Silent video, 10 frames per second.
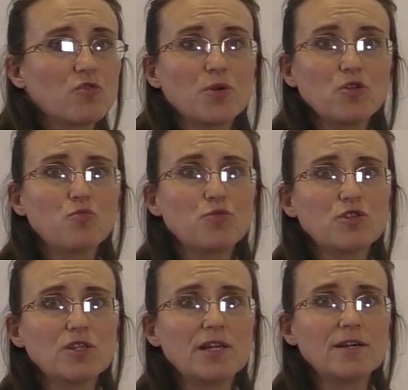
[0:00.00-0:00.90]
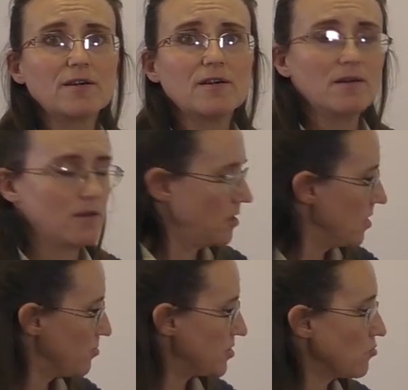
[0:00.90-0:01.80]
that we get a
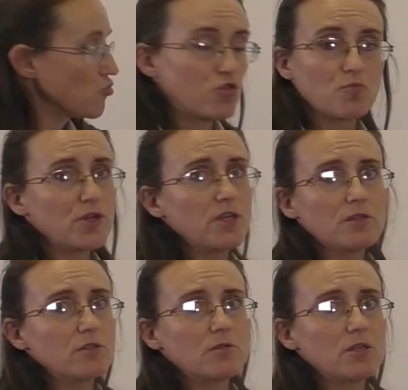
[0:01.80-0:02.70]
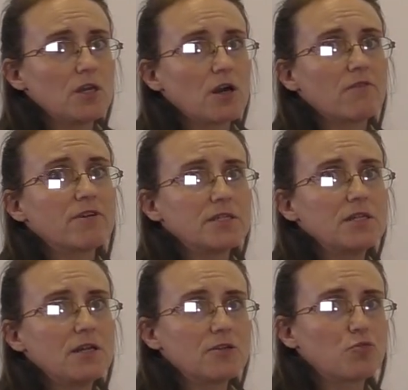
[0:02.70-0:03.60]
magical thing called
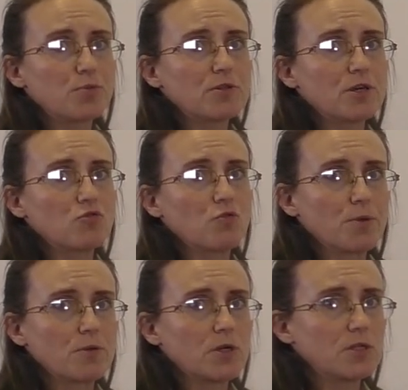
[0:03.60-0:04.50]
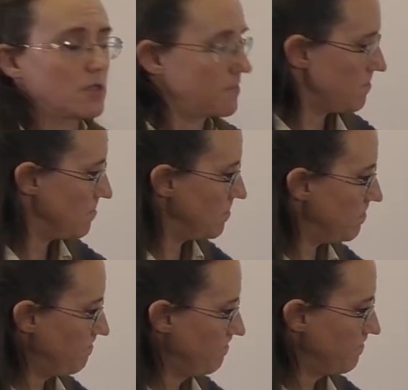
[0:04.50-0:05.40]
observing
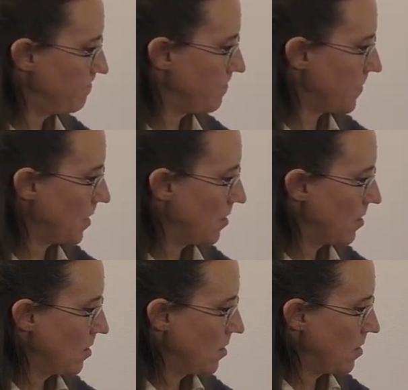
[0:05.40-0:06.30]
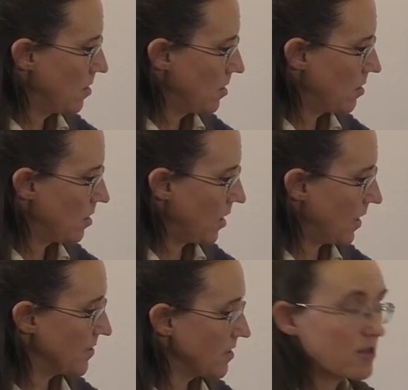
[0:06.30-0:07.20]
the whole
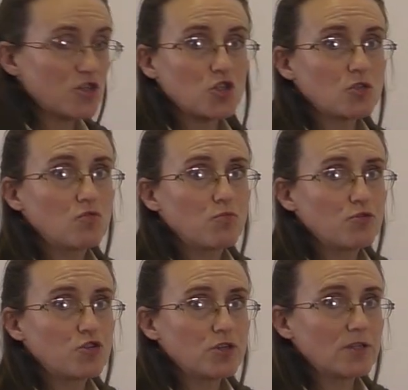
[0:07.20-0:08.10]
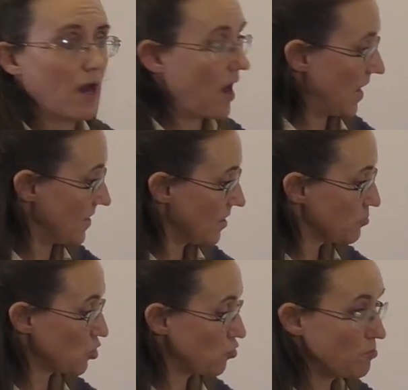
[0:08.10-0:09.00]
as much
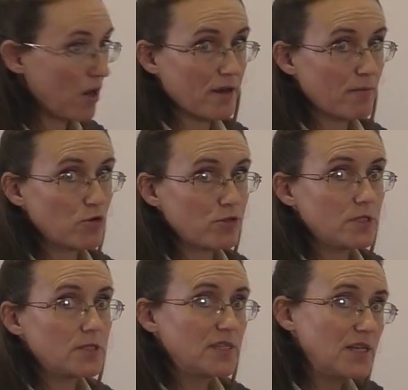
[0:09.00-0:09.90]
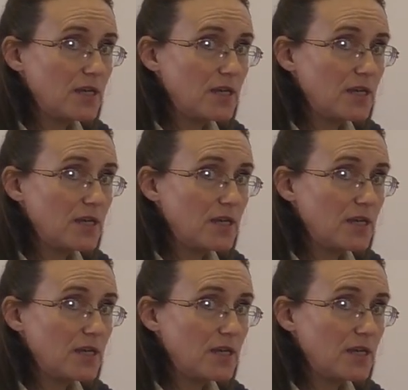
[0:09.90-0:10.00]
as it is possible to see.